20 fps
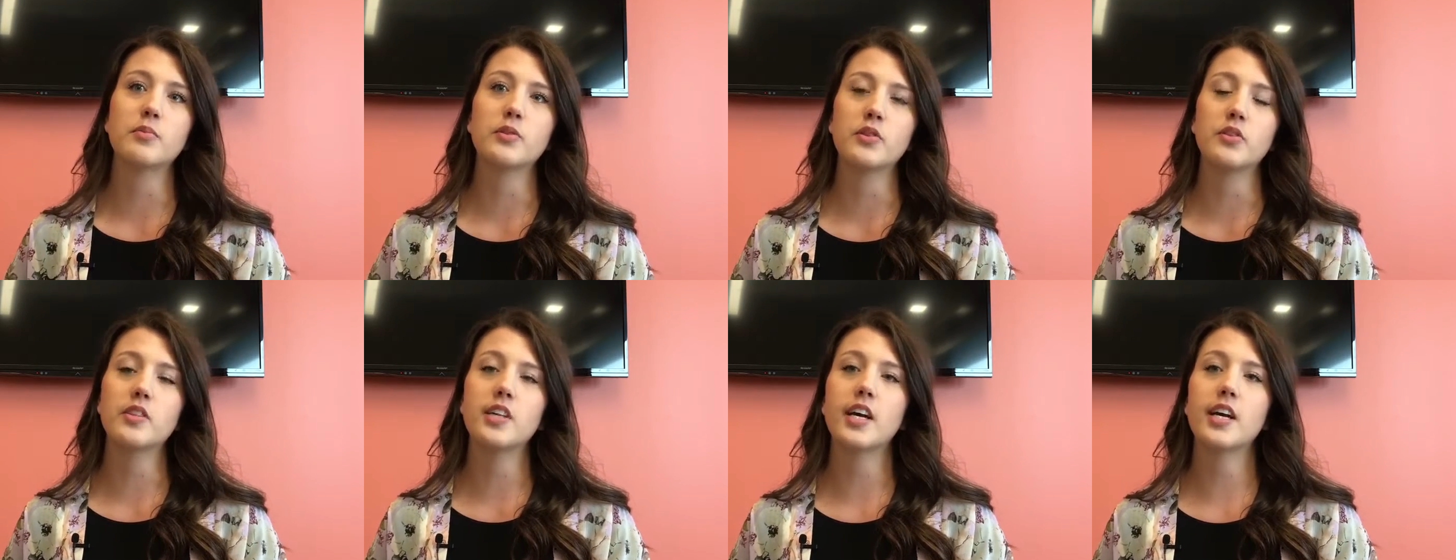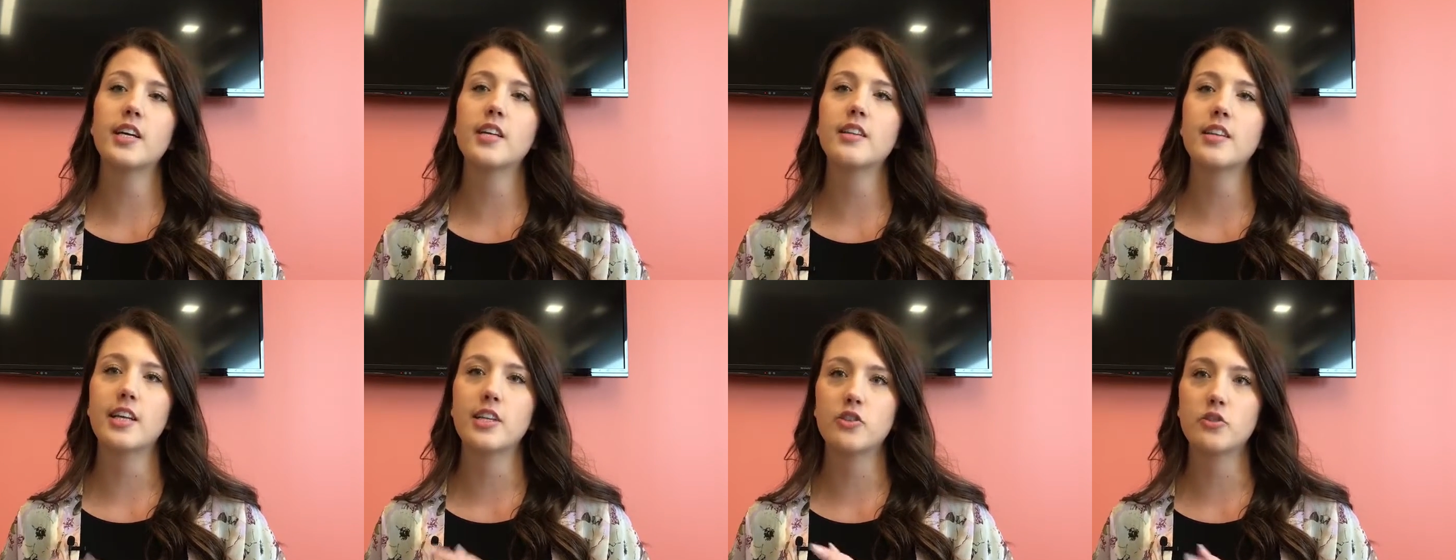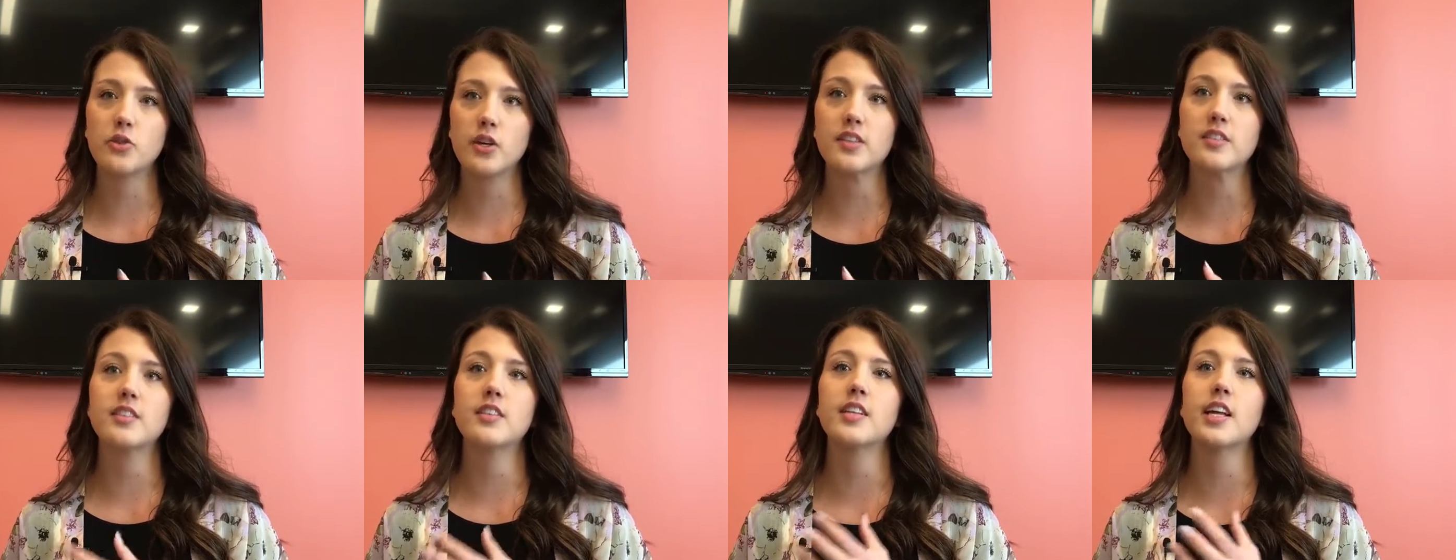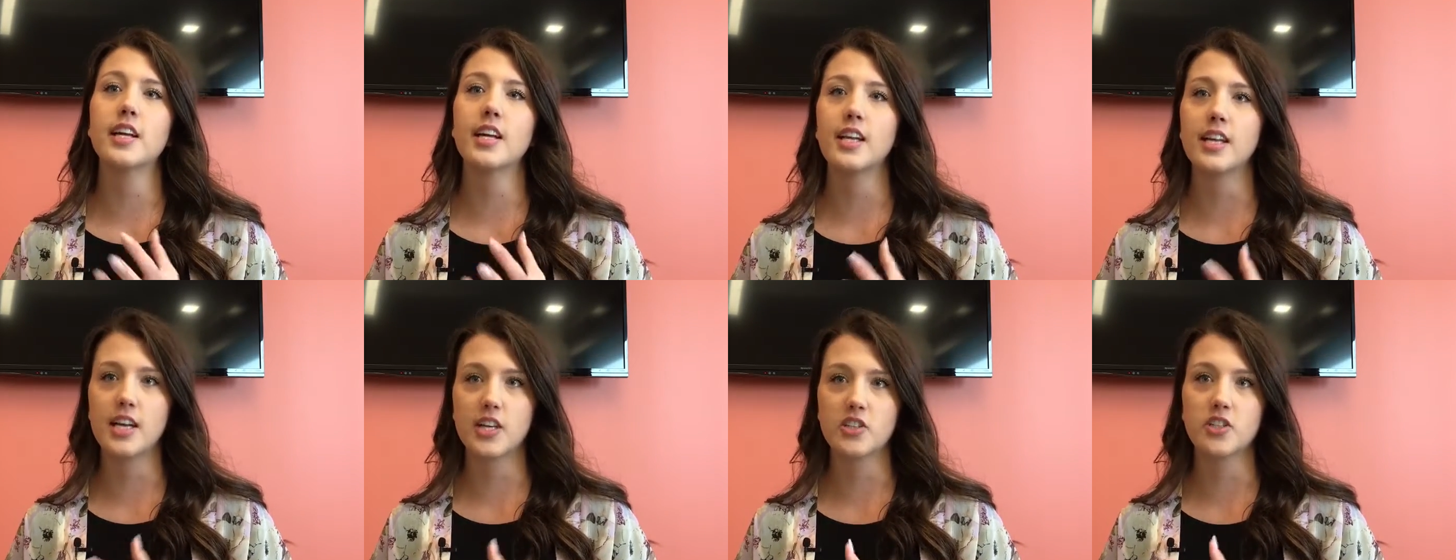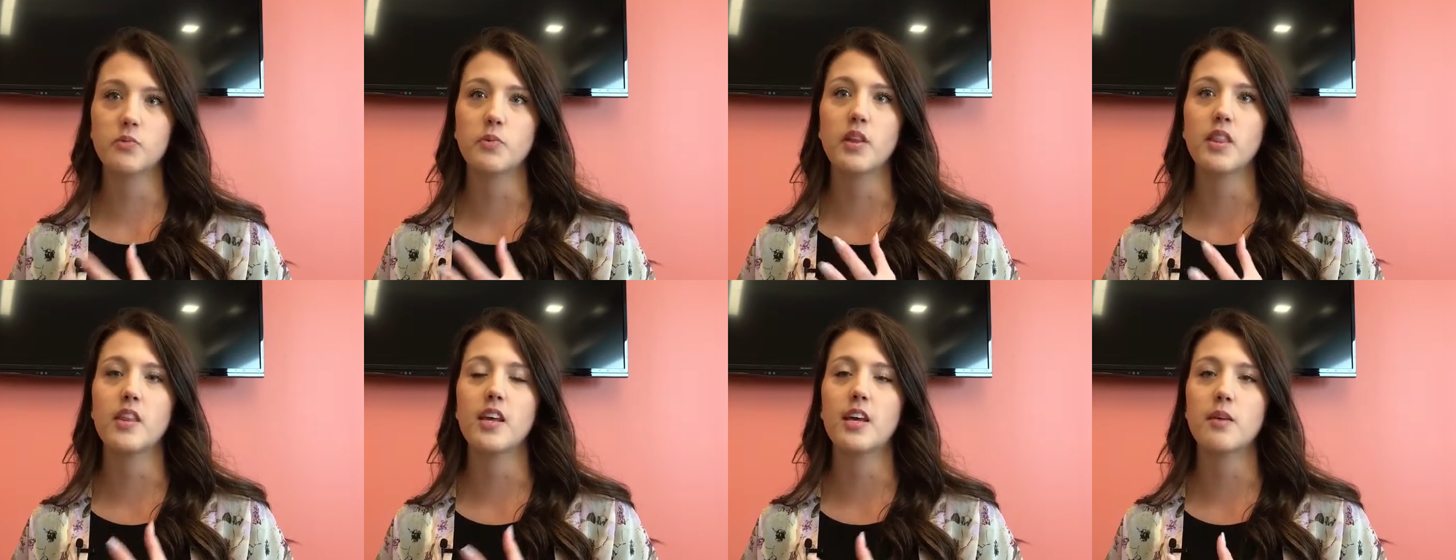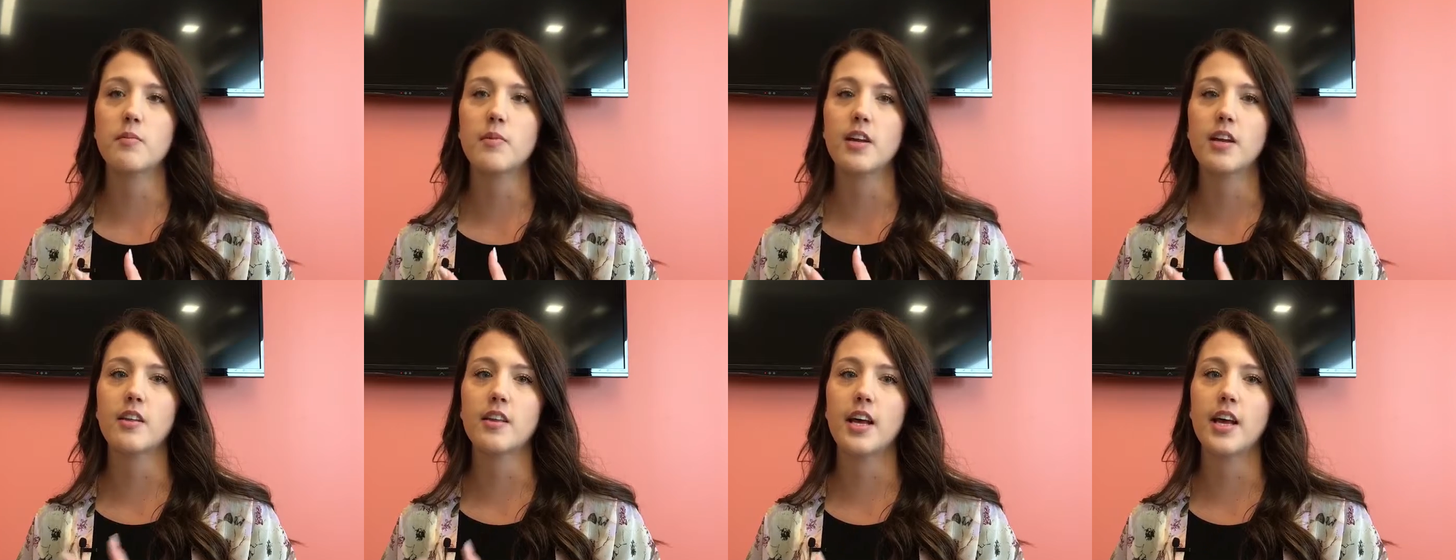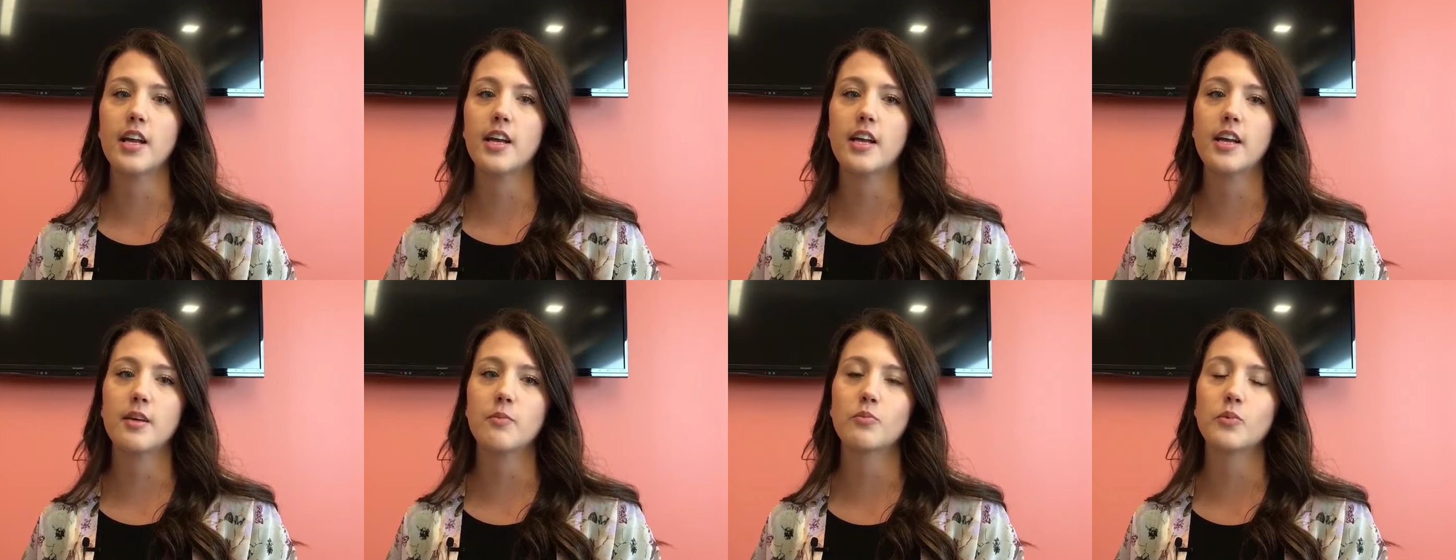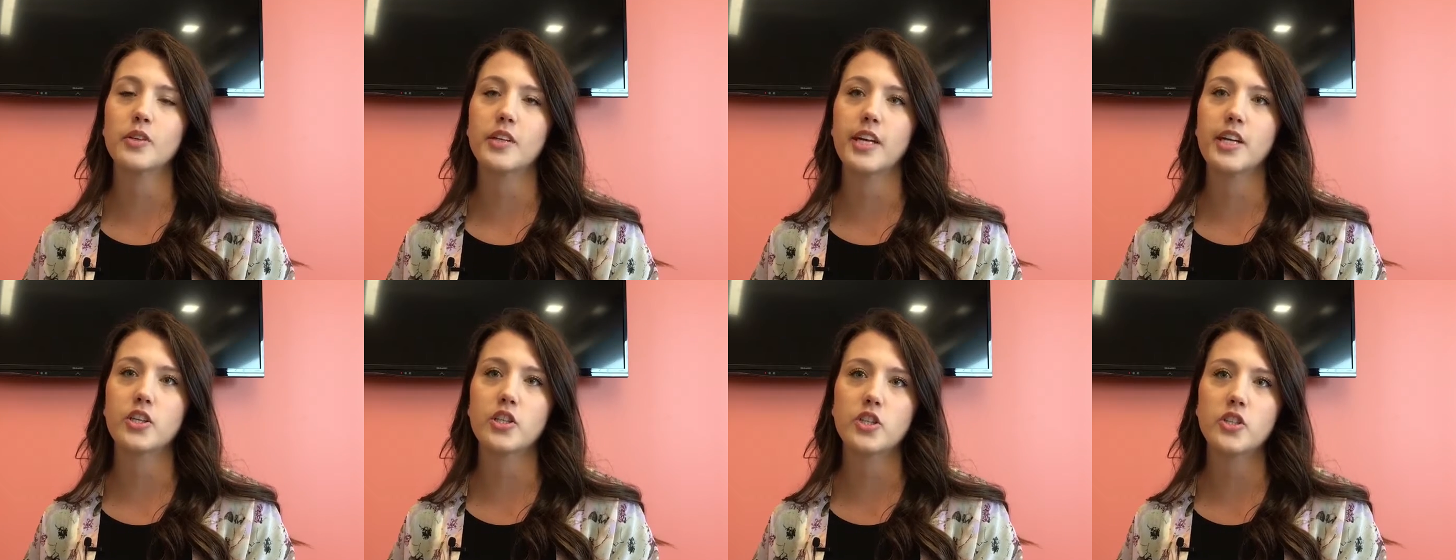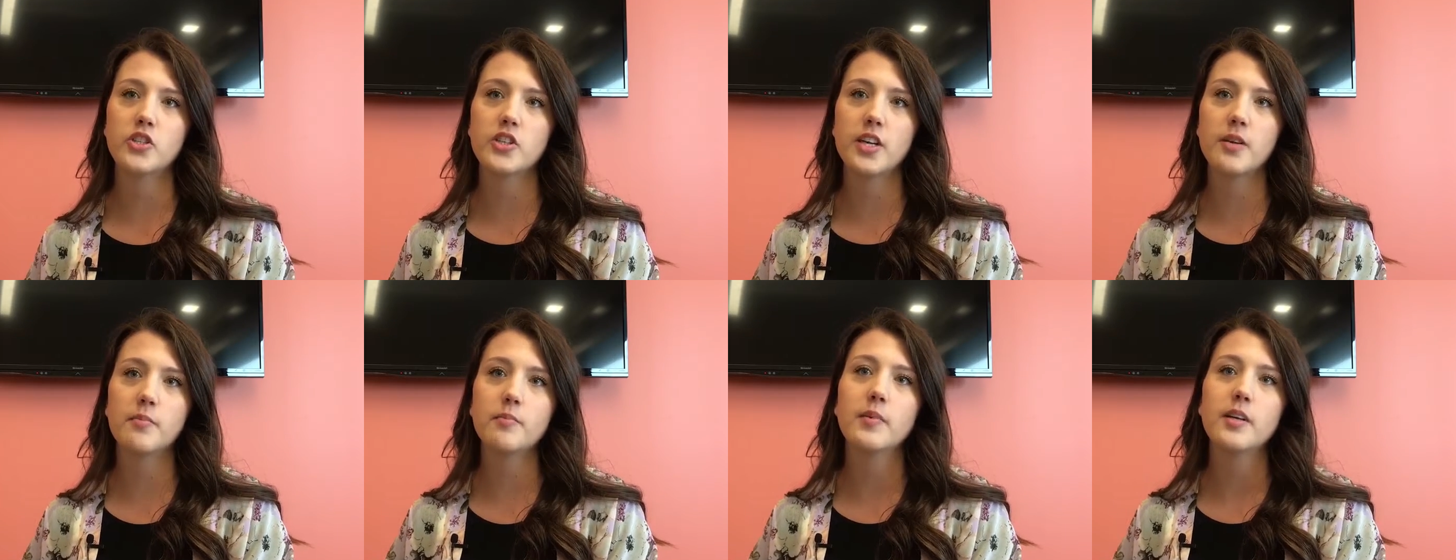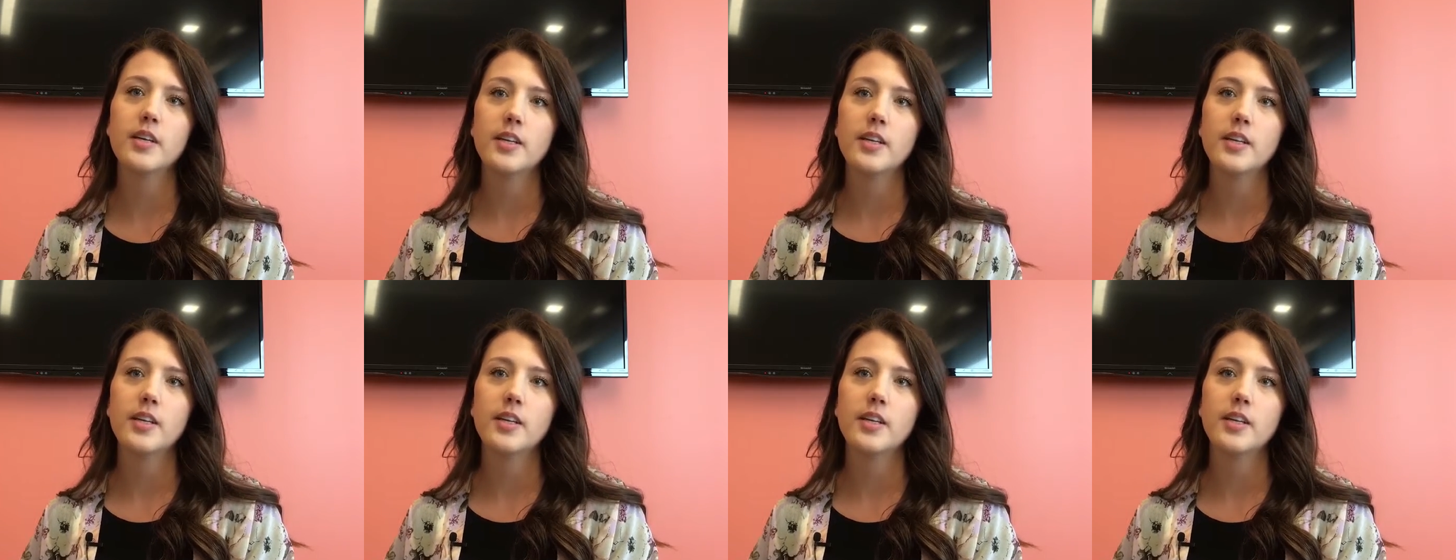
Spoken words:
build that trust and that connection with them and that relationship.